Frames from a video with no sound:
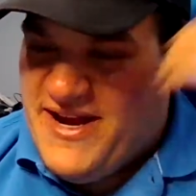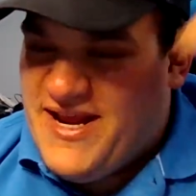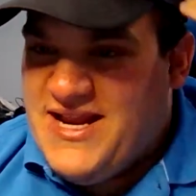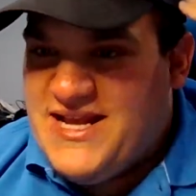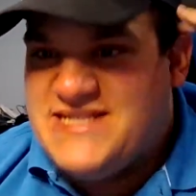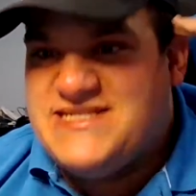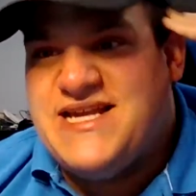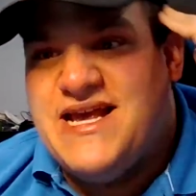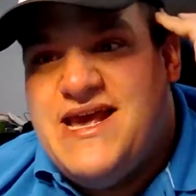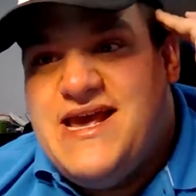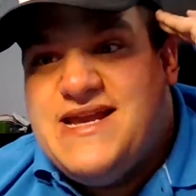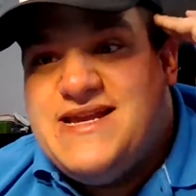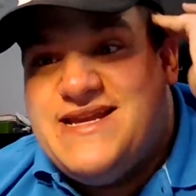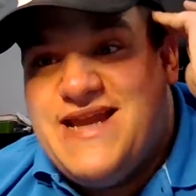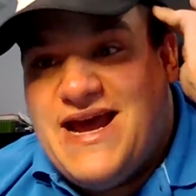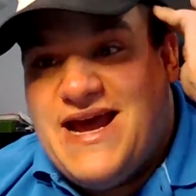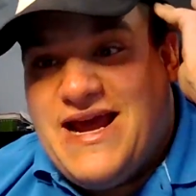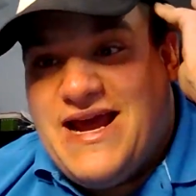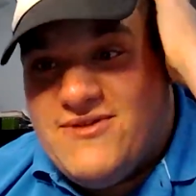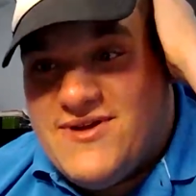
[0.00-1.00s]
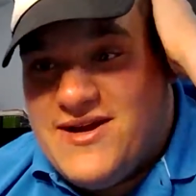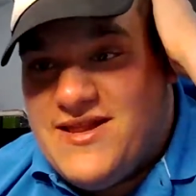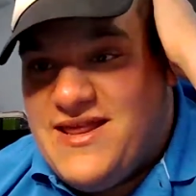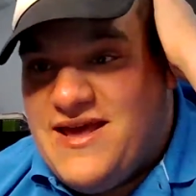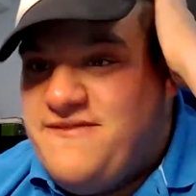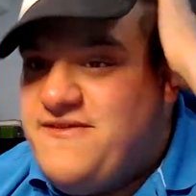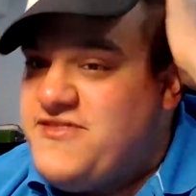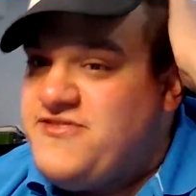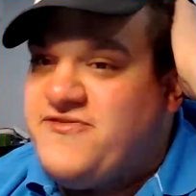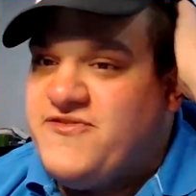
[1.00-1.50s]
innings. 9-run
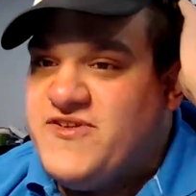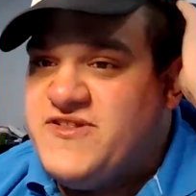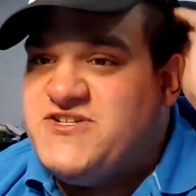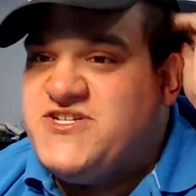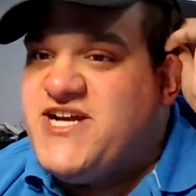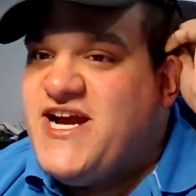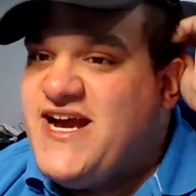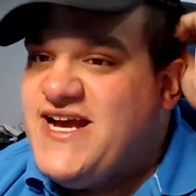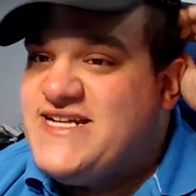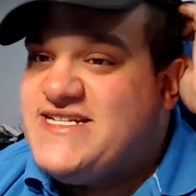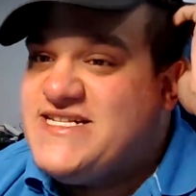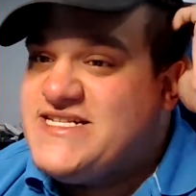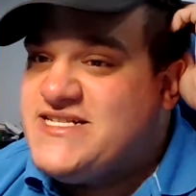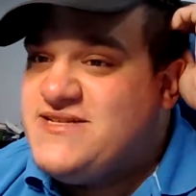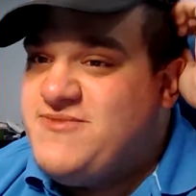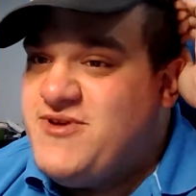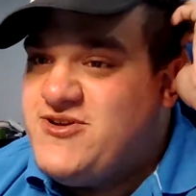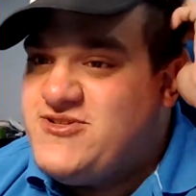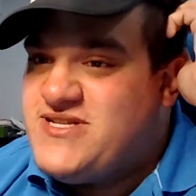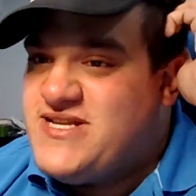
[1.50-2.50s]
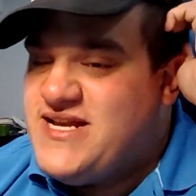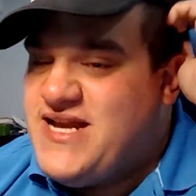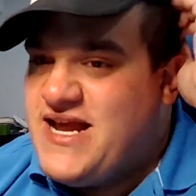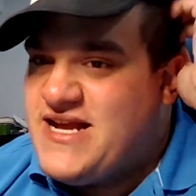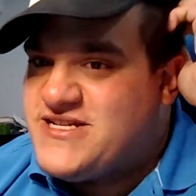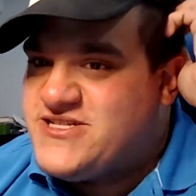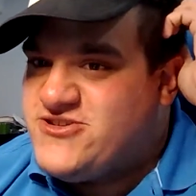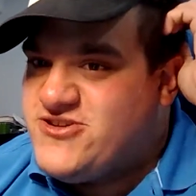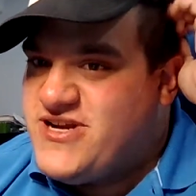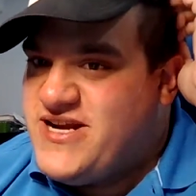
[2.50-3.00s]
11th for the Giants is the most in
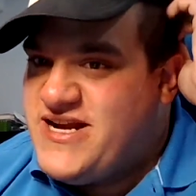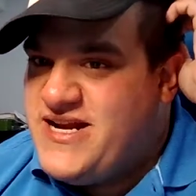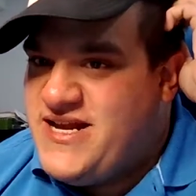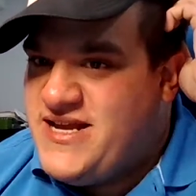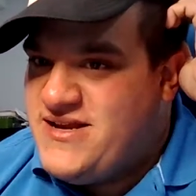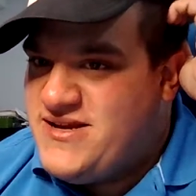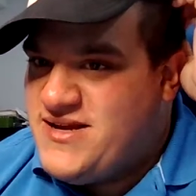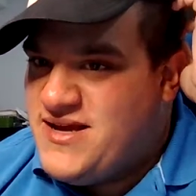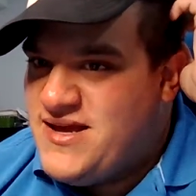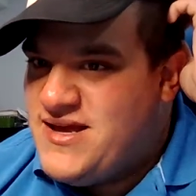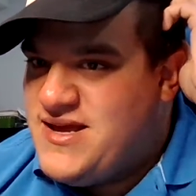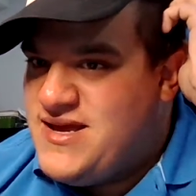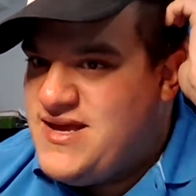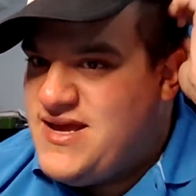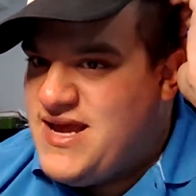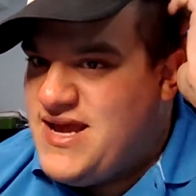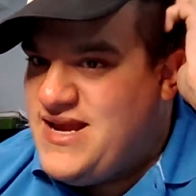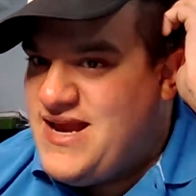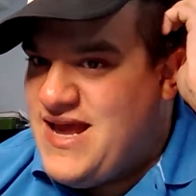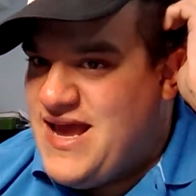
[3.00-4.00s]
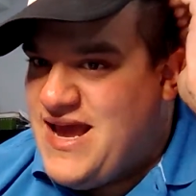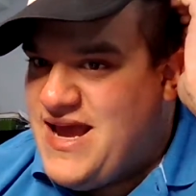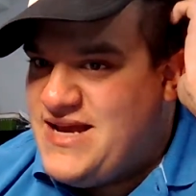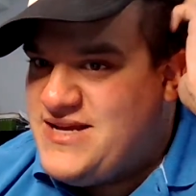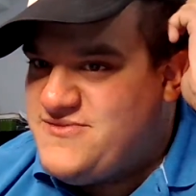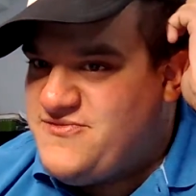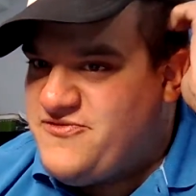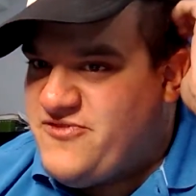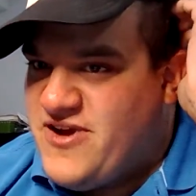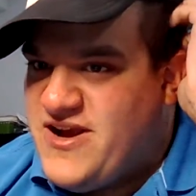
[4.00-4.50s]
extra inning
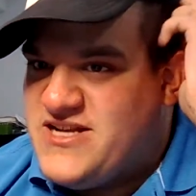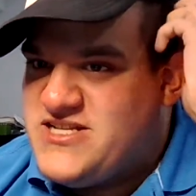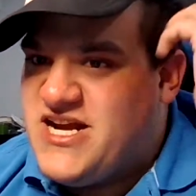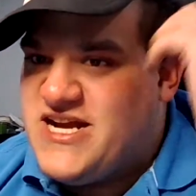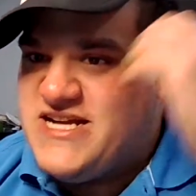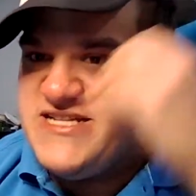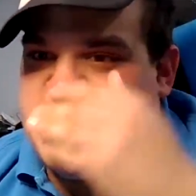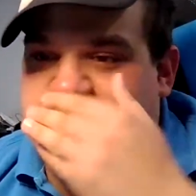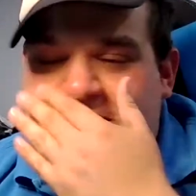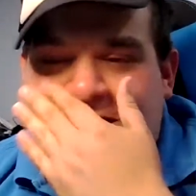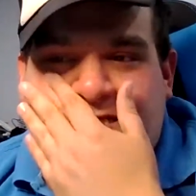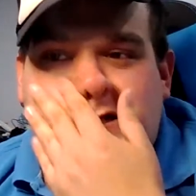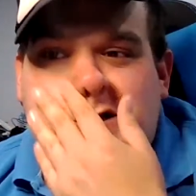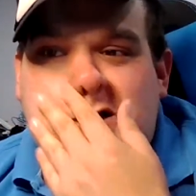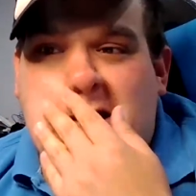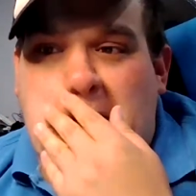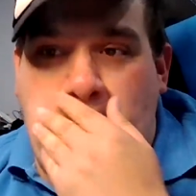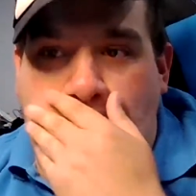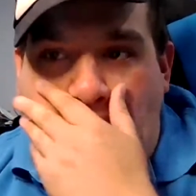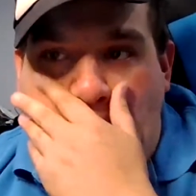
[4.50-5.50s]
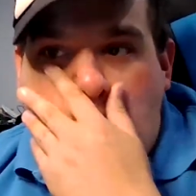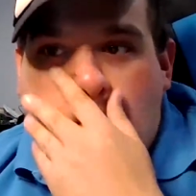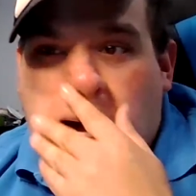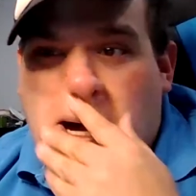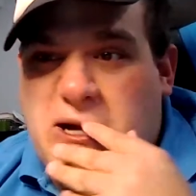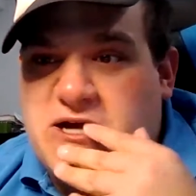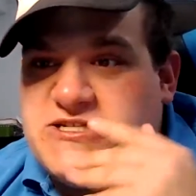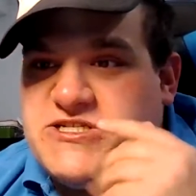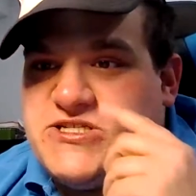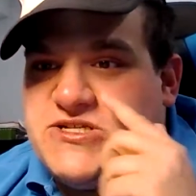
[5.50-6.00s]
in franchise history.
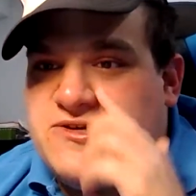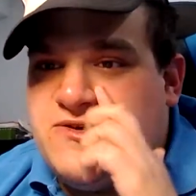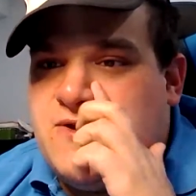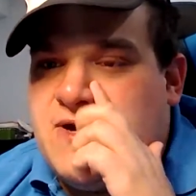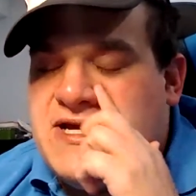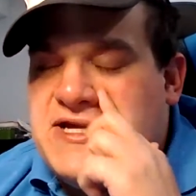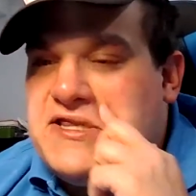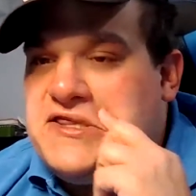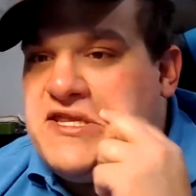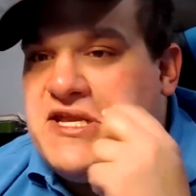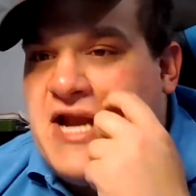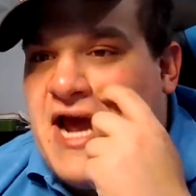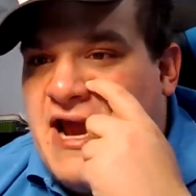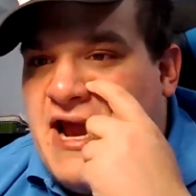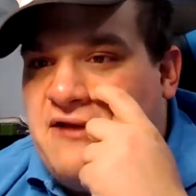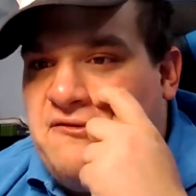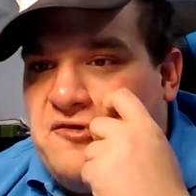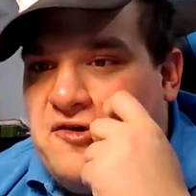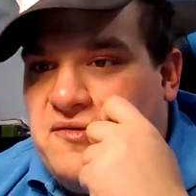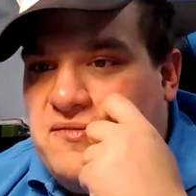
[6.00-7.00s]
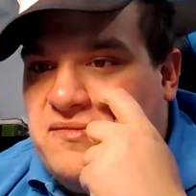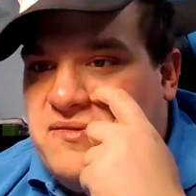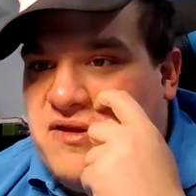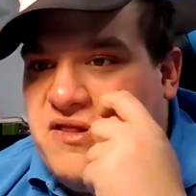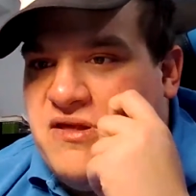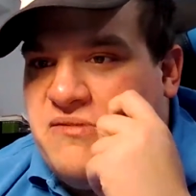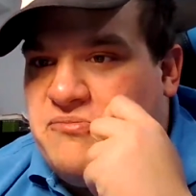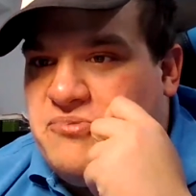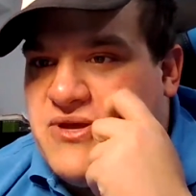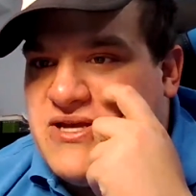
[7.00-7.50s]
Also,
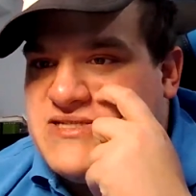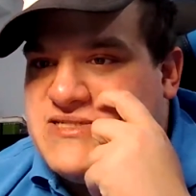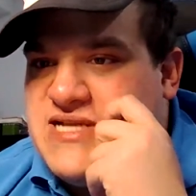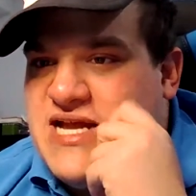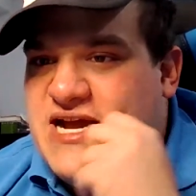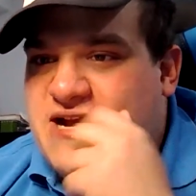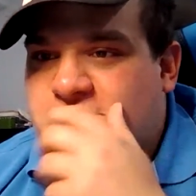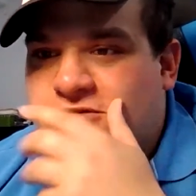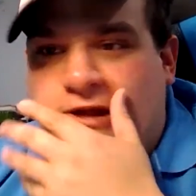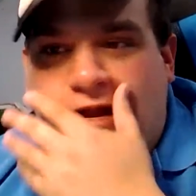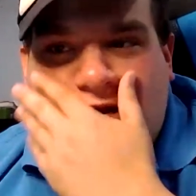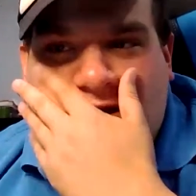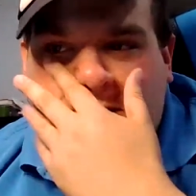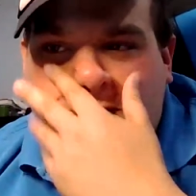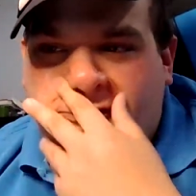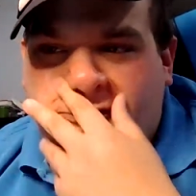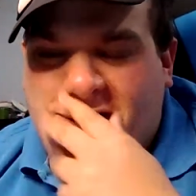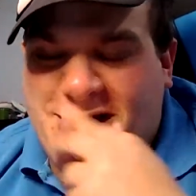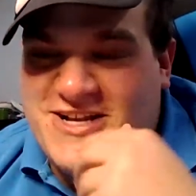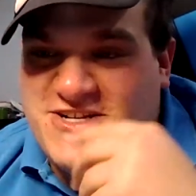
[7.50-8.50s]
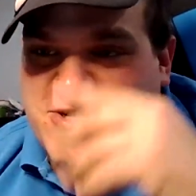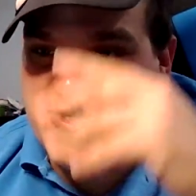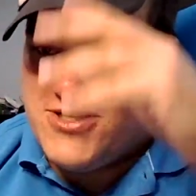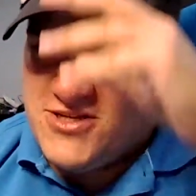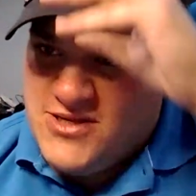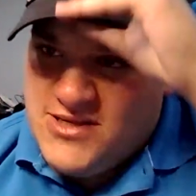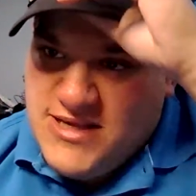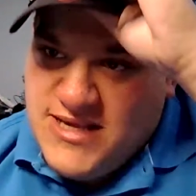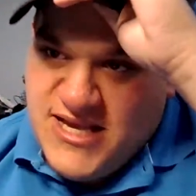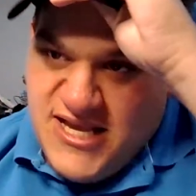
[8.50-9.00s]
the plus 9 run
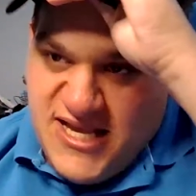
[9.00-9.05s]
differential